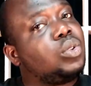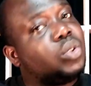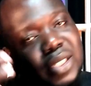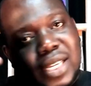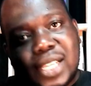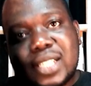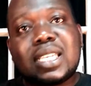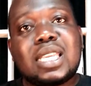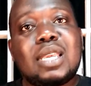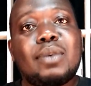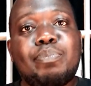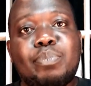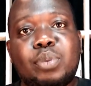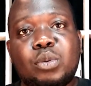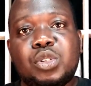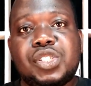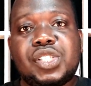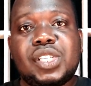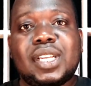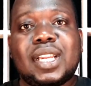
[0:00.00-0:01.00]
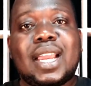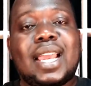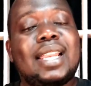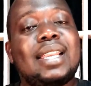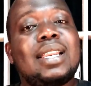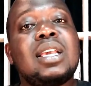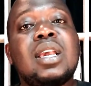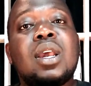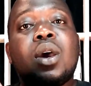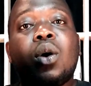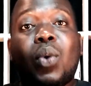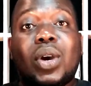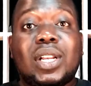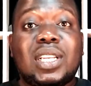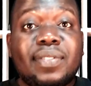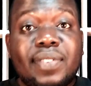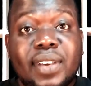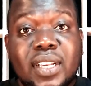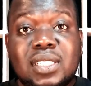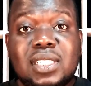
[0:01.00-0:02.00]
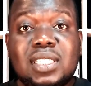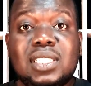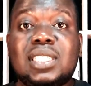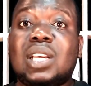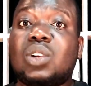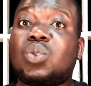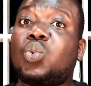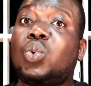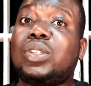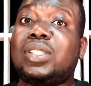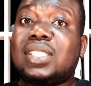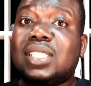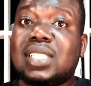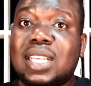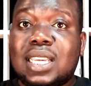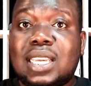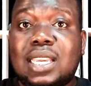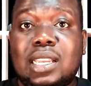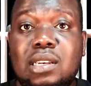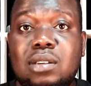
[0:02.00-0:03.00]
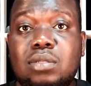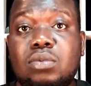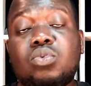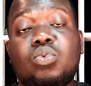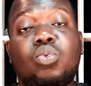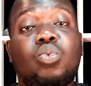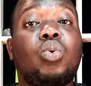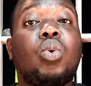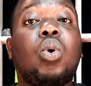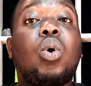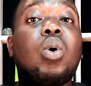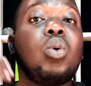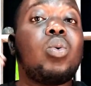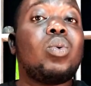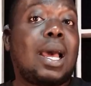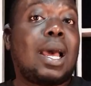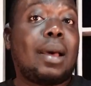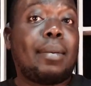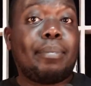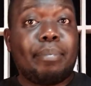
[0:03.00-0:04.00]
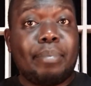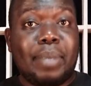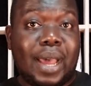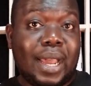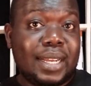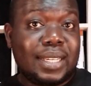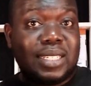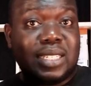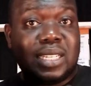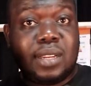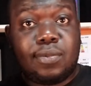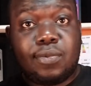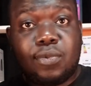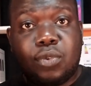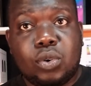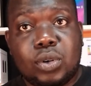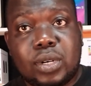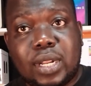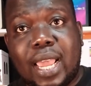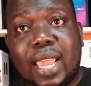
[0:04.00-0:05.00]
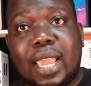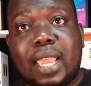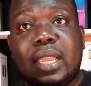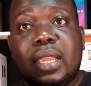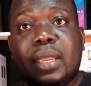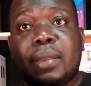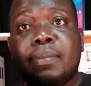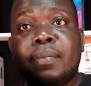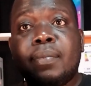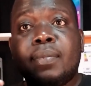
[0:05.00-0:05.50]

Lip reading: just keep pushing, and whatever it is that was taken will always come back tenfold. I